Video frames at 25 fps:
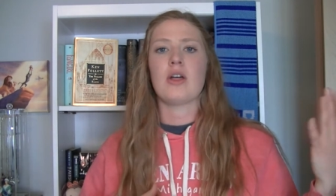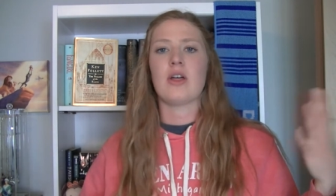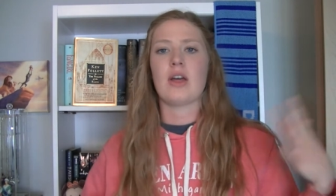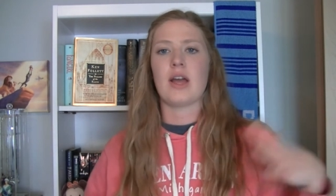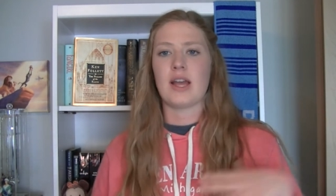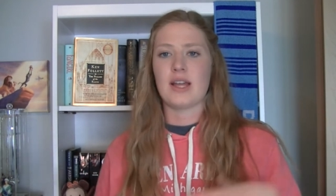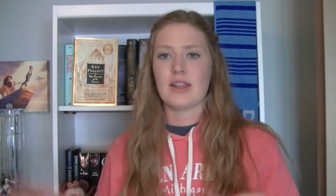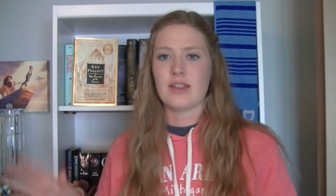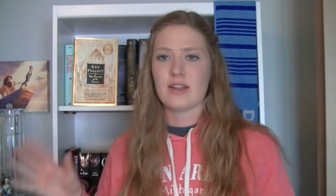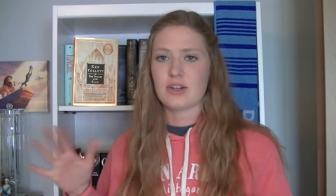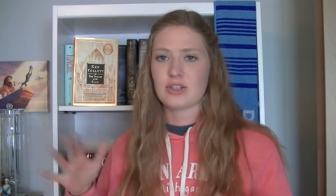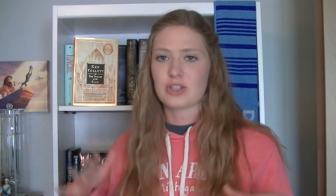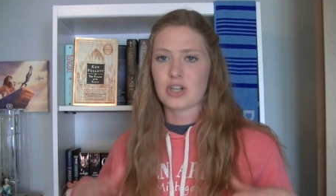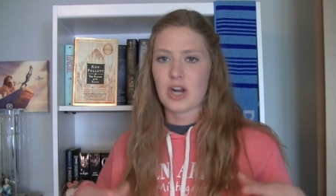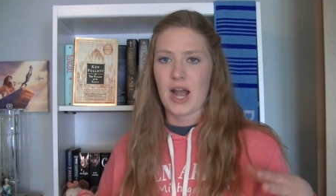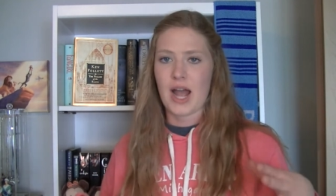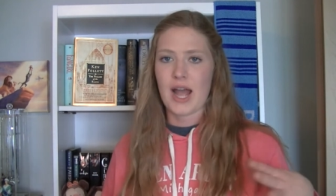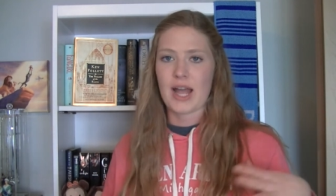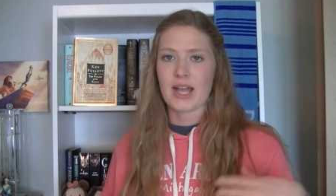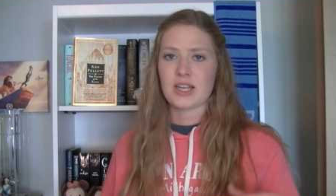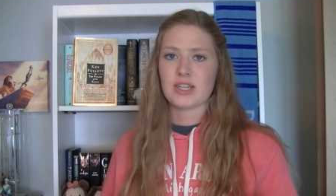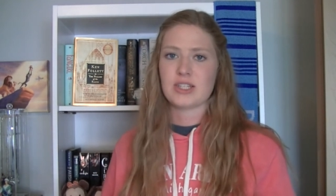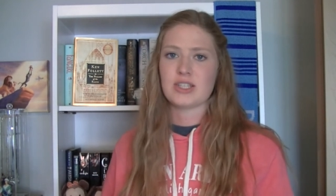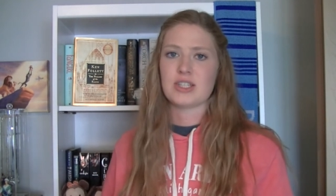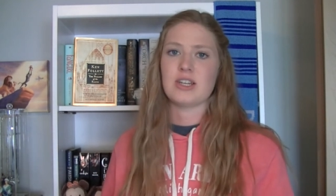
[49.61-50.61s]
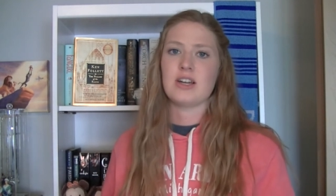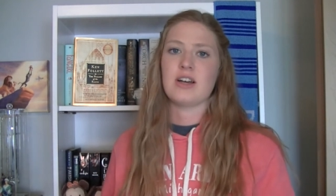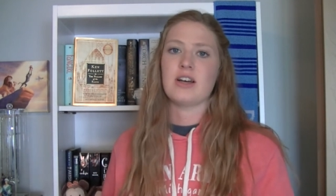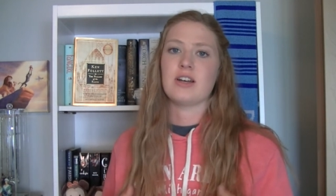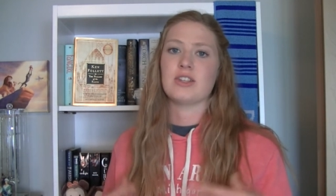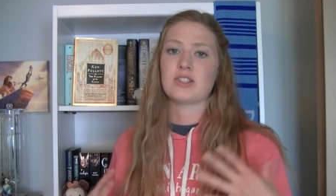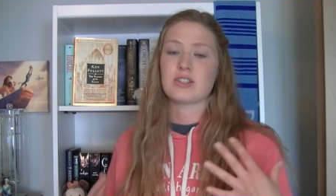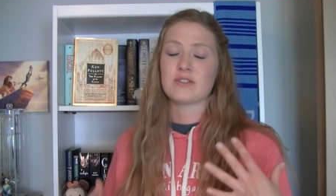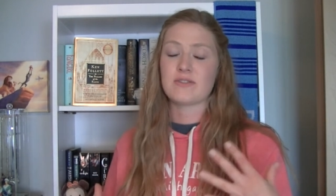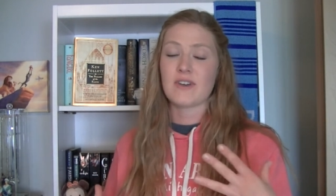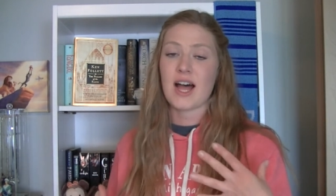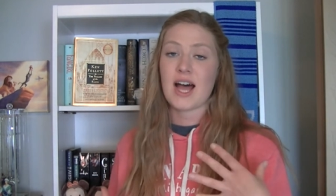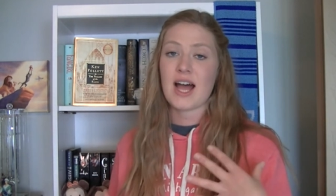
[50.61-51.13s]
and they're trying to
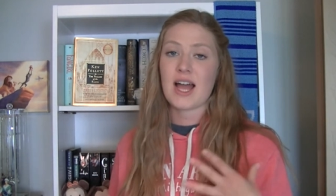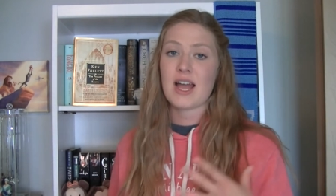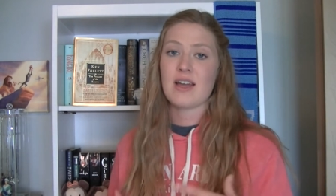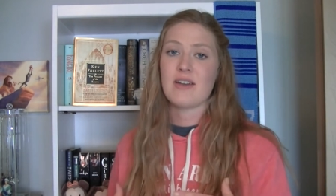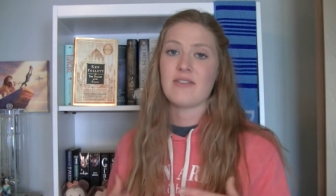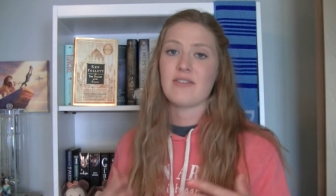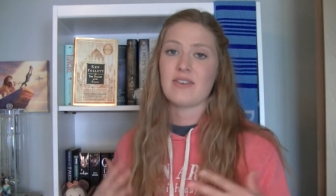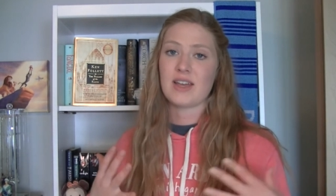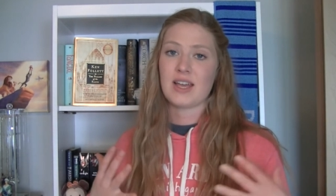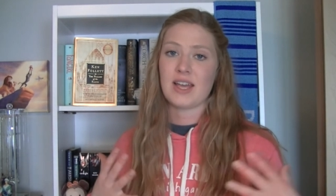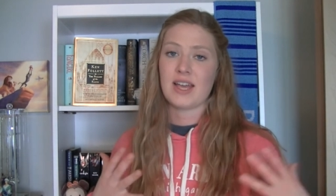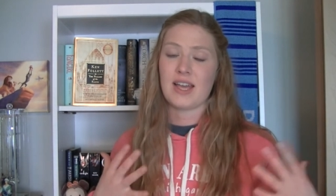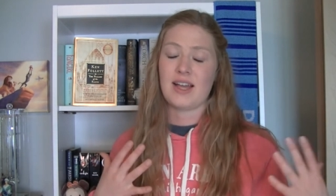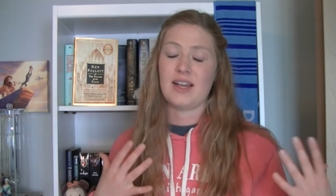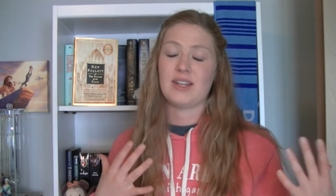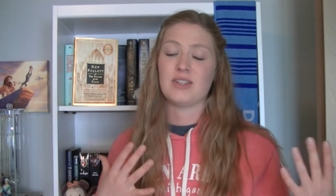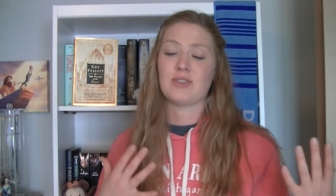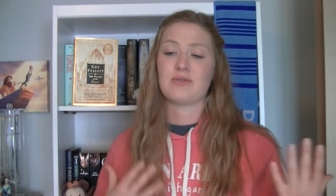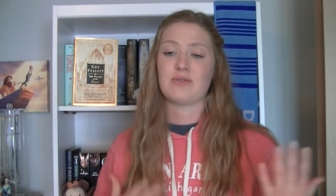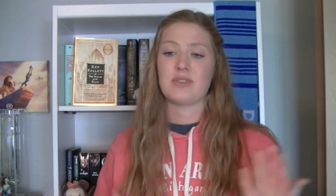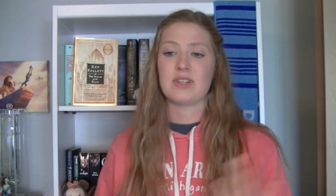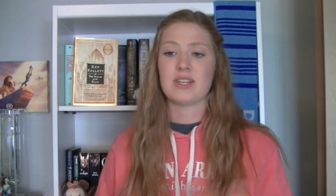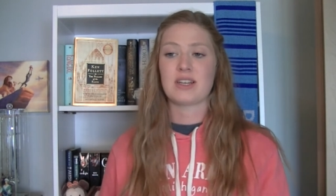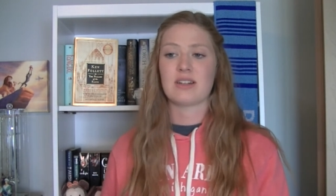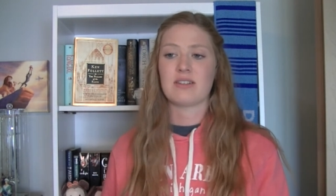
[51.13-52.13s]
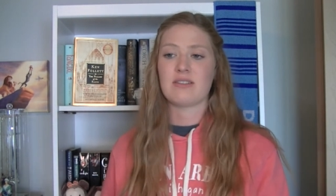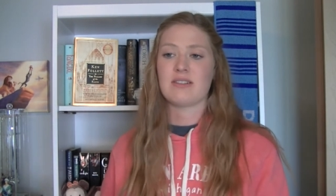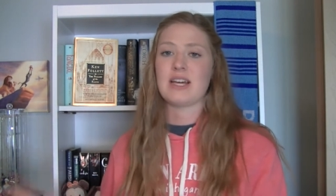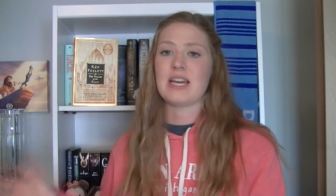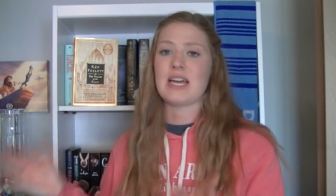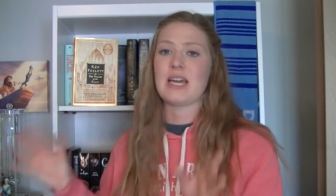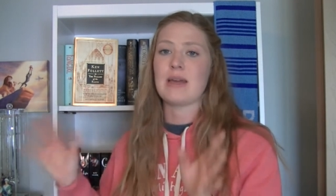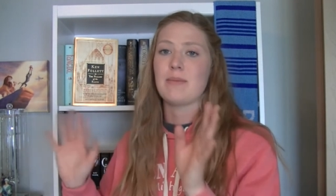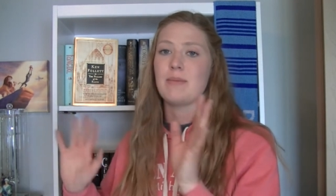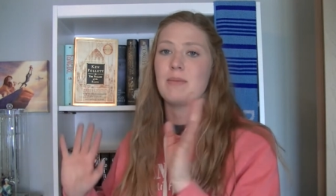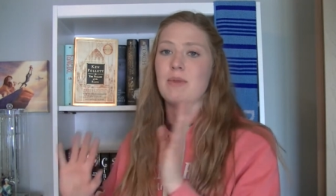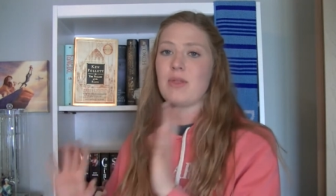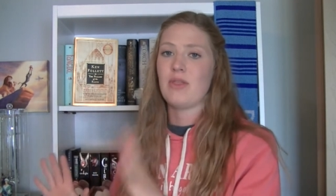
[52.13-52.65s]
survive and
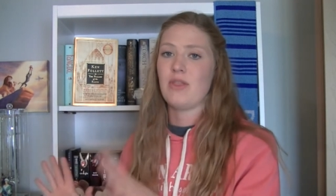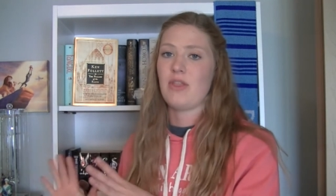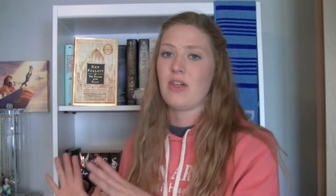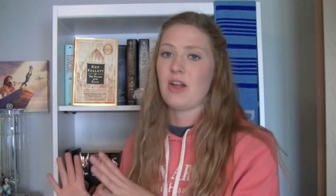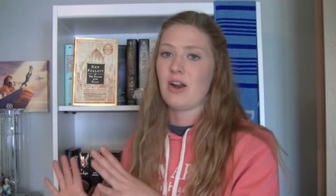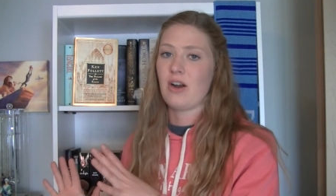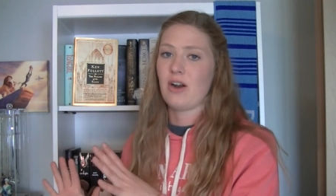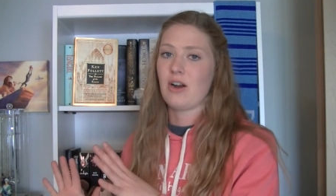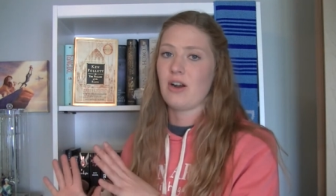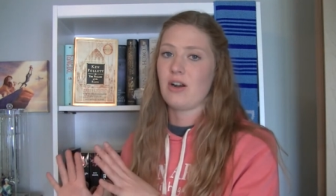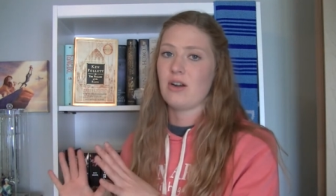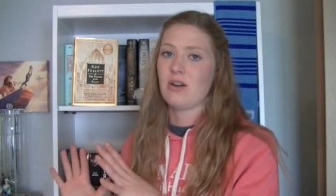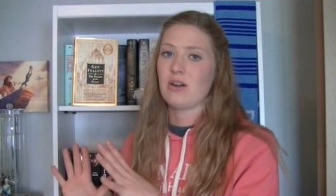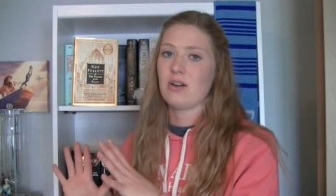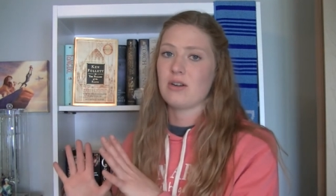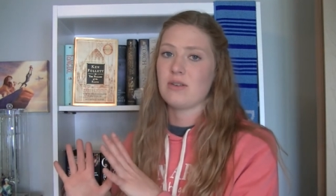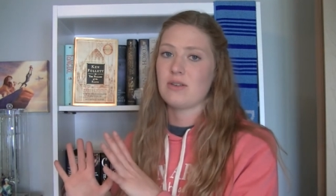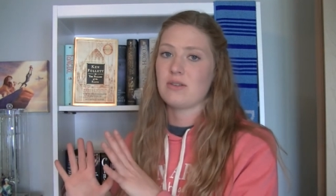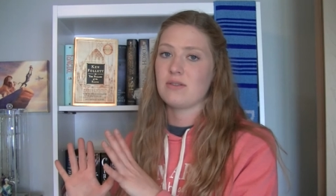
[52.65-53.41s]
reclaim their